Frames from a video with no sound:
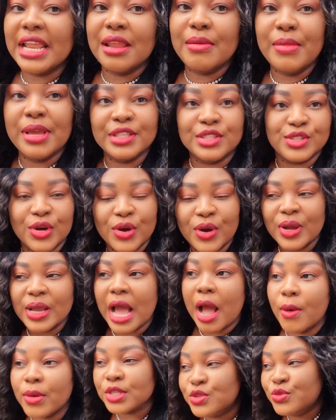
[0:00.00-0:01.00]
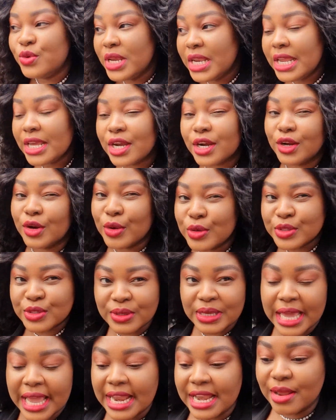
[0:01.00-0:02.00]
him a dog. I was really close to
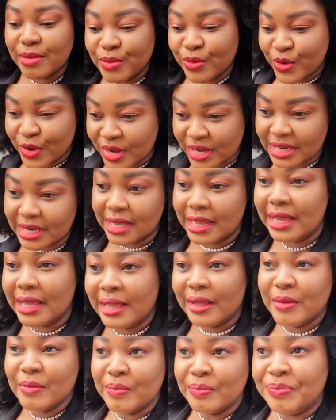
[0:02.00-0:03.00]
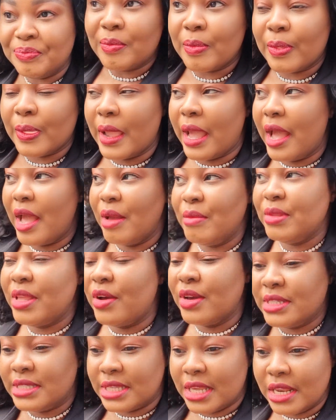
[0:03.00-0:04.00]
getting him one. Um, there
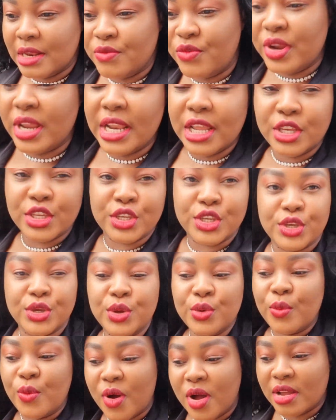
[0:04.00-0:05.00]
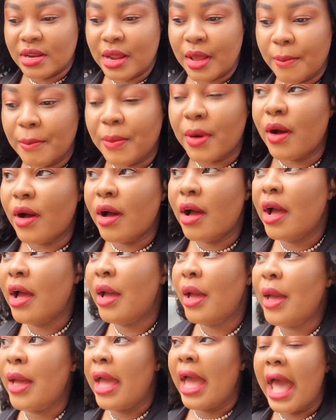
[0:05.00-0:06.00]
was a really cute one, but
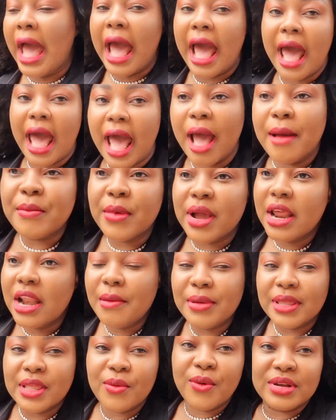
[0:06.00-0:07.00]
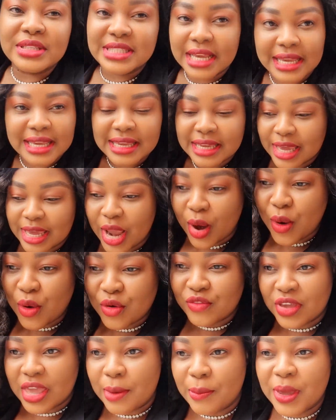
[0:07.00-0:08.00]
I'm gonna be the one taking care
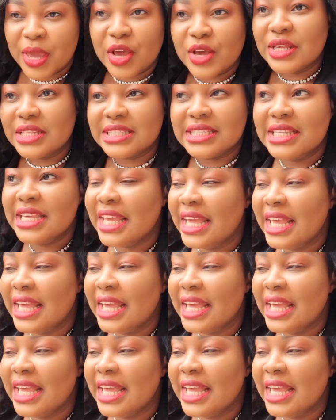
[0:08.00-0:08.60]
of it because